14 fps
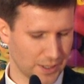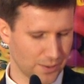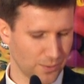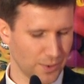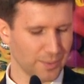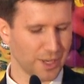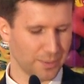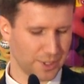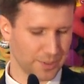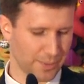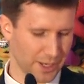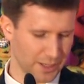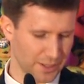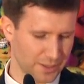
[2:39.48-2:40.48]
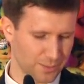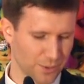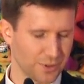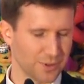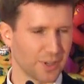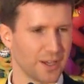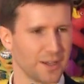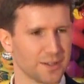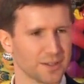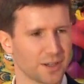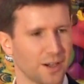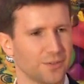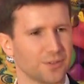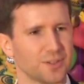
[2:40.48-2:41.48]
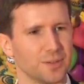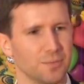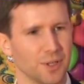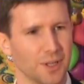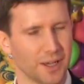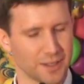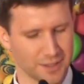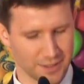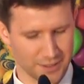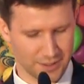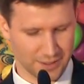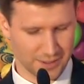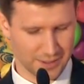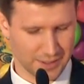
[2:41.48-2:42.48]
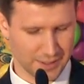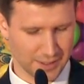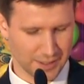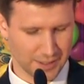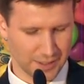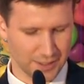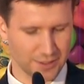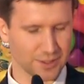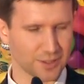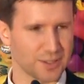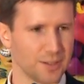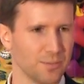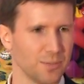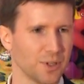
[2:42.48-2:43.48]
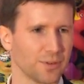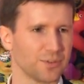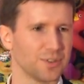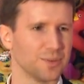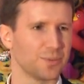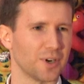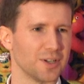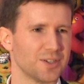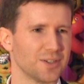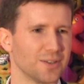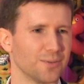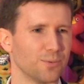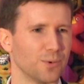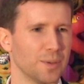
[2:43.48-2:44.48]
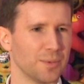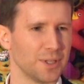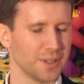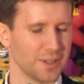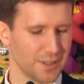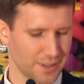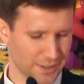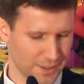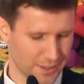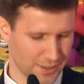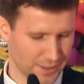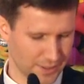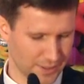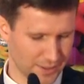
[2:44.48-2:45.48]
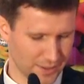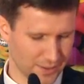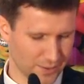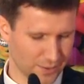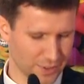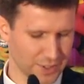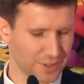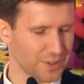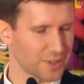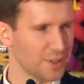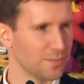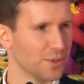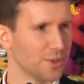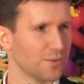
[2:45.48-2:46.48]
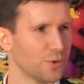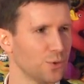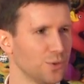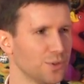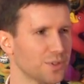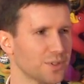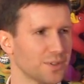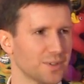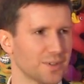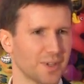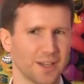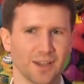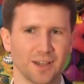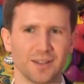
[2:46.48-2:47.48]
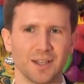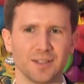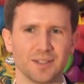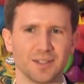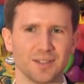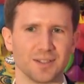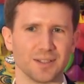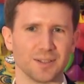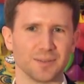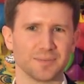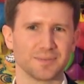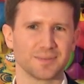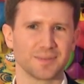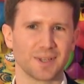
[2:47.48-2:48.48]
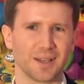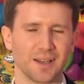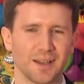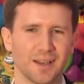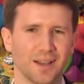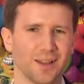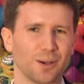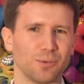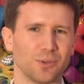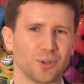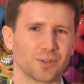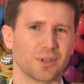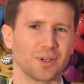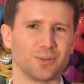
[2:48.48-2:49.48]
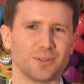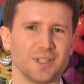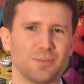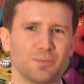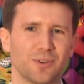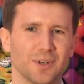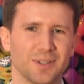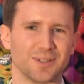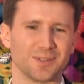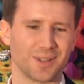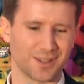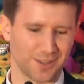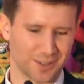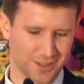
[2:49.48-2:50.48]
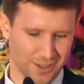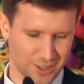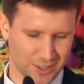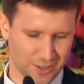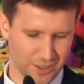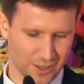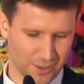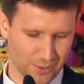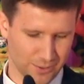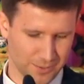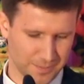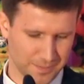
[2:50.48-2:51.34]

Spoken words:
We may debate what the headscarf symbolizes. Is it a symbol of suppression of women? Or is it a symbol of roots and identity? And I will not go deeper into that discussion now.